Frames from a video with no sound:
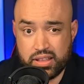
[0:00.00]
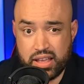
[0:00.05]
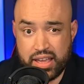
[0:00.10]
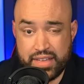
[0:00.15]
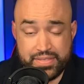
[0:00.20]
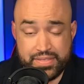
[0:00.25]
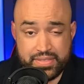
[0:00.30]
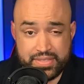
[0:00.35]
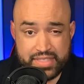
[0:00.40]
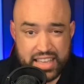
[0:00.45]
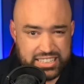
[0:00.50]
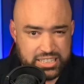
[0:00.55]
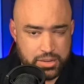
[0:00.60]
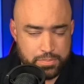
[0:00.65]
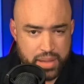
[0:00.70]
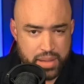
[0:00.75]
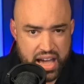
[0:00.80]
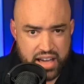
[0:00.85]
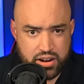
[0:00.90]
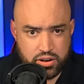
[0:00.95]
And that's a
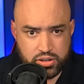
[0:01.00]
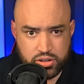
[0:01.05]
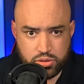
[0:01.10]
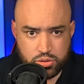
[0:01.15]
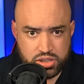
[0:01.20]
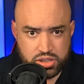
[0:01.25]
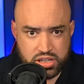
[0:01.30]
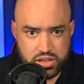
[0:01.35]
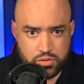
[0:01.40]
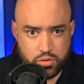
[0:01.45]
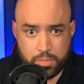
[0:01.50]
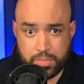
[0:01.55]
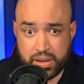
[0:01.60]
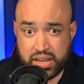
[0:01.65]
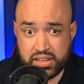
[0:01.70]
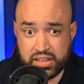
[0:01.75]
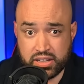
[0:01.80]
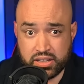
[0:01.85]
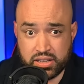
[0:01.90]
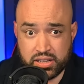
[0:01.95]
pattern you see
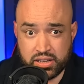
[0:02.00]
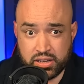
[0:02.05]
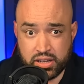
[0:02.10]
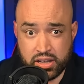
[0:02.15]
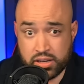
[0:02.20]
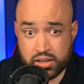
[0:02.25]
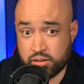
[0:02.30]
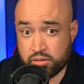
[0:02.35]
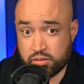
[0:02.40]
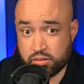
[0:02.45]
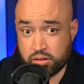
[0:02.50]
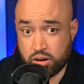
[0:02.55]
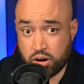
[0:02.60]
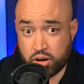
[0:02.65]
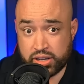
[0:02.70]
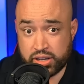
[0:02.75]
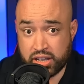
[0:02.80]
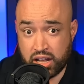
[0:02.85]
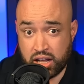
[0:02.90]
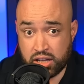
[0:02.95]
repeatedly in
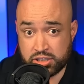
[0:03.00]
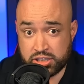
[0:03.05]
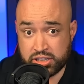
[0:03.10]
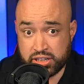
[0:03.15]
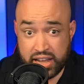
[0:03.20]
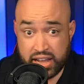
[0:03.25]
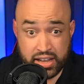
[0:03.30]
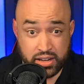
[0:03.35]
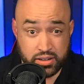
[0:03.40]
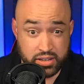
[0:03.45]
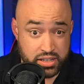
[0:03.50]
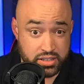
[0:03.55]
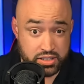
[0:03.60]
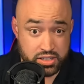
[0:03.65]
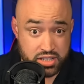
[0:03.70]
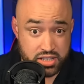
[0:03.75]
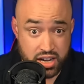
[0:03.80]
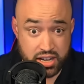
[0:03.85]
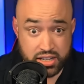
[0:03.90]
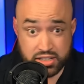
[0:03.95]
archaeology and in
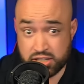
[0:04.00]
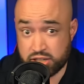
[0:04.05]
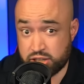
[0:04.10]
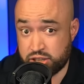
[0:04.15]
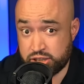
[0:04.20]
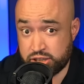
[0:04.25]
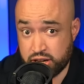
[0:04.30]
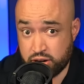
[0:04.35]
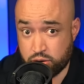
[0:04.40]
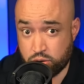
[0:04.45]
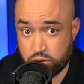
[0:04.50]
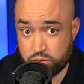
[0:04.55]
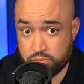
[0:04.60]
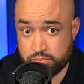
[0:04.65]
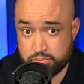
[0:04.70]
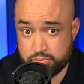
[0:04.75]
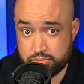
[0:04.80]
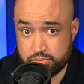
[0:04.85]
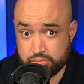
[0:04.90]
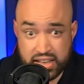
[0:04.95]
science in general.
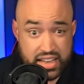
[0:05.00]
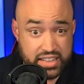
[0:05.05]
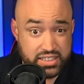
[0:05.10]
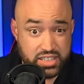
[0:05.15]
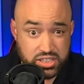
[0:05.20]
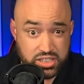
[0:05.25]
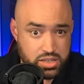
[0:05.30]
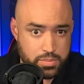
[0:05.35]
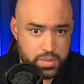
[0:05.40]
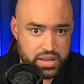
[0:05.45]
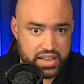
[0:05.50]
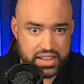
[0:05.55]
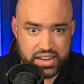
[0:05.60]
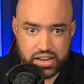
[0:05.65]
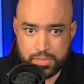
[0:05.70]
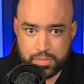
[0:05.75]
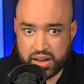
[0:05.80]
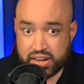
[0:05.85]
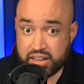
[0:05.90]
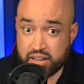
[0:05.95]
It doesn't make
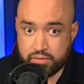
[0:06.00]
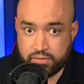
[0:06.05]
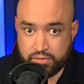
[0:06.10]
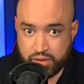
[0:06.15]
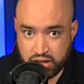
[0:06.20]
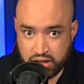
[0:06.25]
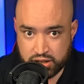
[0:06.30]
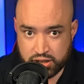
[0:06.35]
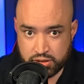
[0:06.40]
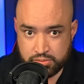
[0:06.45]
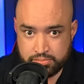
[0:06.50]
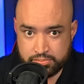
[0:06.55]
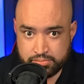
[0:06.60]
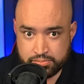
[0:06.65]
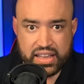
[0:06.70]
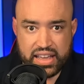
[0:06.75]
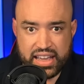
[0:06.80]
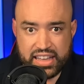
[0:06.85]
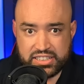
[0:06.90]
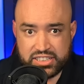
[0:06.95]
anybody a villain.
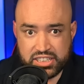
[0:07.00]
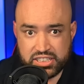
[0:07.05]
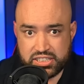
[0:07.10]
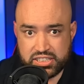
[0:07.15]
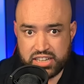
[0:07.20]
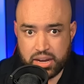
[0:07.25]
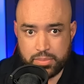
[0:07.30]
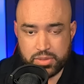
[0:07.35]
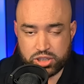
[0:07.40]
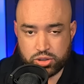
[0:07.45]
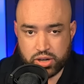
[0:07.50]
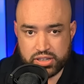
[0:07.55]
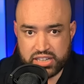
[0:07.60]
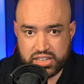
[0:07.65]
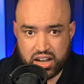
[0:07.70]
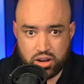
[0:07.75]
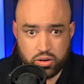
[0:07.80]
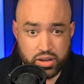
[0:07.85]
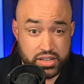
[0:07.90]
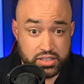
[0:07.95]
It just demonstrates
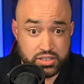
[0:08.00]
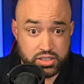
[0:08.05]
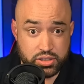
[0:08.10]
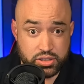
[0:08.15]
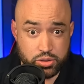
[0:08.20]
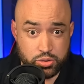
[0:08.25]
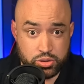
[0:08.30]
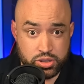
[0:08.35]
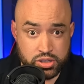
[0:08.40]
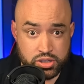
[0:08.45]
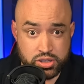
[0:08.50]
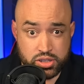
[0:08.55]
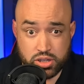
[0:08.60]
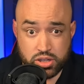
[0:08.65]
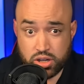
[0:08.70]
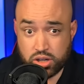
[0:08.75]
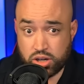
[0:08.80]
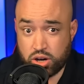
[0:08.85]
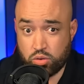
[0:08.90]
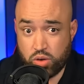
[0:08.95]
how institutions
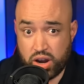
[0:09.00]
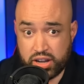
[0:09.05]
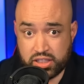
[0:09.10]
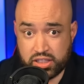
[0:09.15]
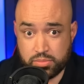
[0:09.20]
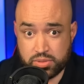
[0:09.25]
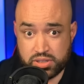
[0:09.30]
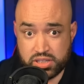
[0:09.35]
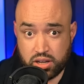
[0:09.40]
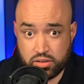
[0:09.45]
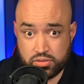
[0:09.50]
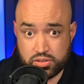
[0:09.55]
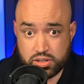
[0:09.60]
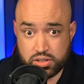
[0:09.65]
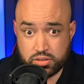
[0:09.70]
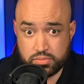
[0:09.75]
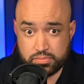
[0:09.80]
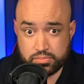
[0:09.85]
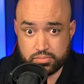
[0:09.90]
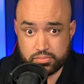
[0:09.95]
correct
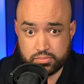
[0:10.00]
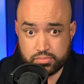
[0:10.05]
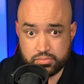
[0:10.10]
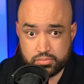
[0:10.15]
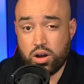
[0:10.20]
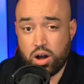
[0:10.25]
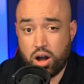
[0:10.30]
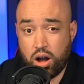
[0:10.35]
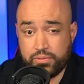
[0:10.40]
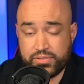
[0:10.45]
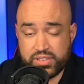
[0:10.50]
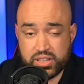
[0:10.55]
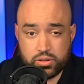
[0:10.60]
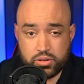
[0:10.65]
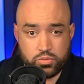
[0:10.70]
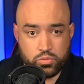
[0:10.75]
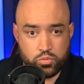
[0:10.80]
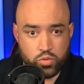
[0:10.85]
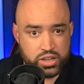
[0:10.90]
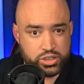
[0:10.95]
themselves,
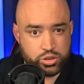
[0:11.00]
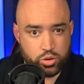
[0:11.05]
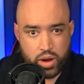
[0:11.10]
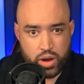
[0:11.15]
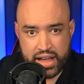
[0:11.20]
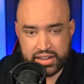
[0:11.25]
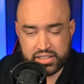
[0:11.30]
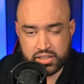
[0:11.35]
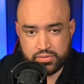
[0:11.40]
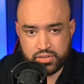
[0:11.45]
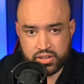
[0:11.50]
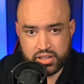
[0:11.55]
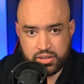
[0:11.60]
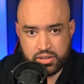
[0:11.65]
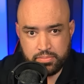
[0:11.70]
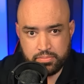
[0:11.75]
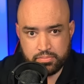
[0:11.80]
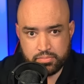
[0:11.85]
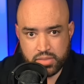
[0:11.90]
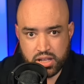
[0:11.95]
often
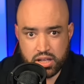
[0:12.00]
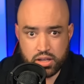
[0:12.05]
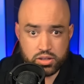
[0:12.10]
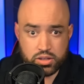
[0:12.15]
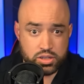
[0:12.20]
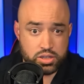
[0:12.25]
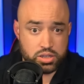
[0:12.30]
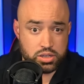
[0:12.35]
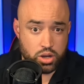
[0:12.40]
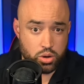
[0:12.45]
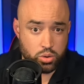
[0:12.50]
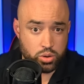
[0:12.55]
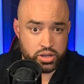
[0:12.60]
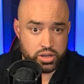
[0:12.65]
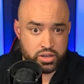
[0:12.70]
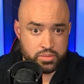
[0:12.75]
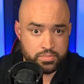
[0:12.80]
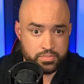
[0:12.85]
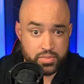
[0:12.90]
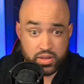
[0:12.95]
retroactively,
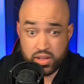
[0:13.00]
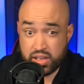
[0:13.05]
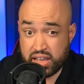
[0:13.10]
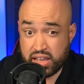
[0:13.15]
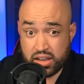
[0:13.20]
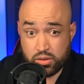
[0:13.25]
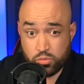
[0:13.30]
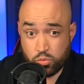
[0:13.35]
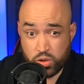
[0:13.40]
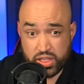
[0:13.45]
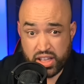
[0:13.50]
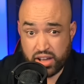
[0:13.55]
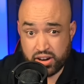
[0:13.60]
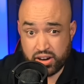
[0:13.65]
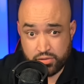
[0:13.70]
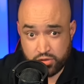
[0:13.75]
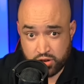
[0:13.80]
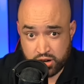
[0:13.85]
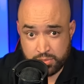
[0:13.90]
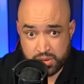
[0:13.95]
slowly, and without
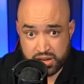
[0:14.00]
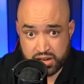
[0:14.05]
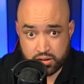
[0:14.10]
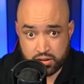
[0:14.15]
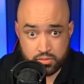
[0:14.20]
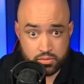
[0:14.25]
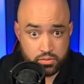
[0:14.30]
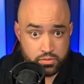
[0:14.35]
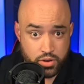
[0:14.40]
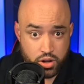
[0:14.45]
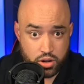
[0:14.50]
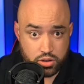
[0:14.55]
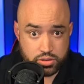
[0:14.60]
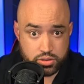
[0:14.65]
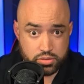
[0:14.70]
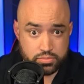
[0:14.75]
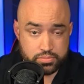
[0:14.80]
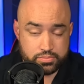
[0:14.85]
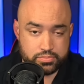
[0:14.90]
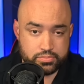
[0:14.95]
ever admitting
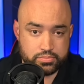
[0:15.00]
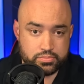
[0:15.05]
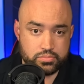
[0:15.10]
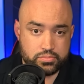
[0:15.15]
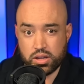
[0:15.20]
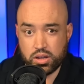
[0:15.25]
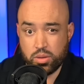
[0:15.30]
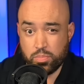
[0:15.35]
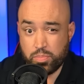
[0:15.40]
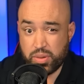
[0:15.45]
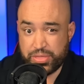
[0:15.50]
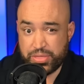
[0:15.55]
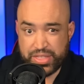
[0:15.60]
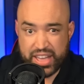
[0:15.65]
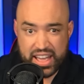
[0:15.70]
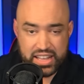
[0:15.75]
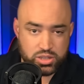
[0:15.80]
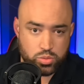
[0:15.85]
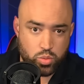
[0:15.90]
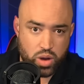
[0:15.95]
fault. But
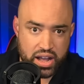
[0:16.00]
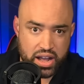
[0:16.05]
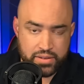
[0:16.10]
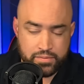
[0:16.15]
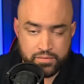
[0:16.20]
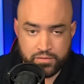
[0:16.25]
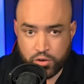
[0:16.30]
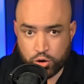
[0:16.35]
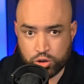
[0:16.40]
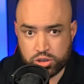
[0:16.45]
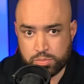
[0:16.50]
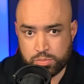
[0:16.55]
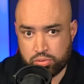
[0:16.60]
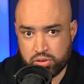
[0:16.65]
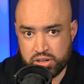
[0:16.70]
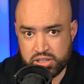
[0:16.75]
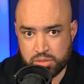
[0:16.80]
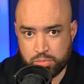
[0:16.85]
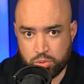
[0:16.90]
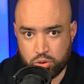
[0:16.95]
that's why first
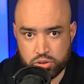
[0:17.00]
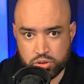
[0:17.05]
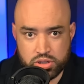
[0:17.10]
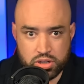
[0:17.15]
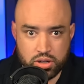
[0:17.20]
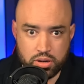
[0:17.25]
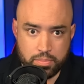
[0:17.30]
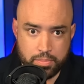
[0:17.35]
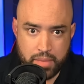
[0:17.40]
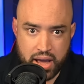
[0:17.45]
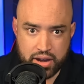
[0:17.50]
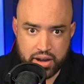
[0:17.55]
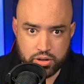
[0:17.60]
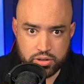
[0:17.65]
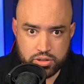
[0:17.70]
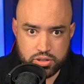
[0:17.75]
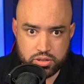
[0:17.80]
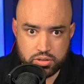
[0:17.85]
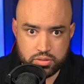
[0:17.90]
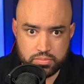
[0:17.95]
principles
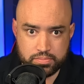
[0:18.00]
matters.